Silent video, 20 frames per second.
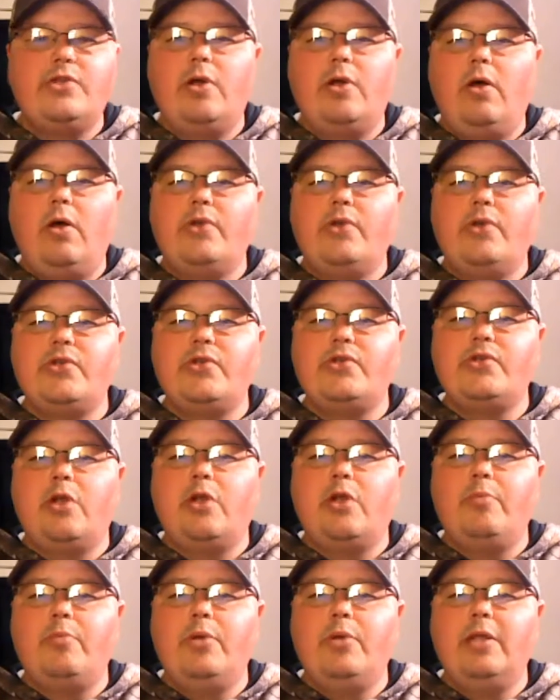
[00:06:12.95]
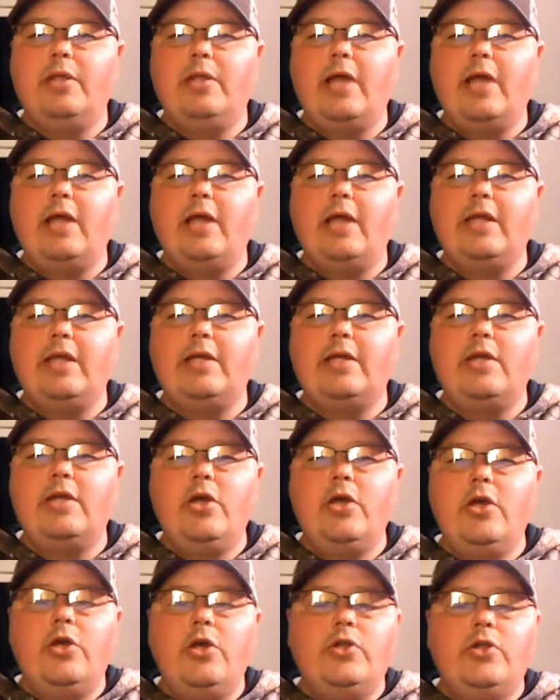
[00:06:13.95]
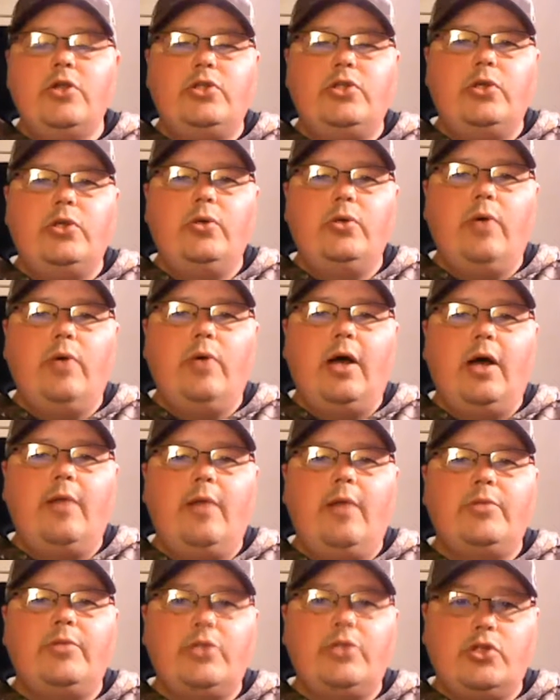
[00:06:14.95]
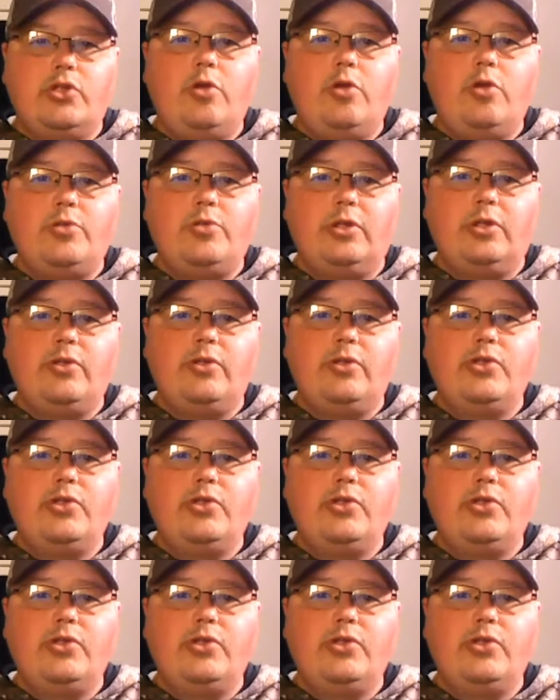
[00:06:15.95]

and I'll also start putting that in to the description.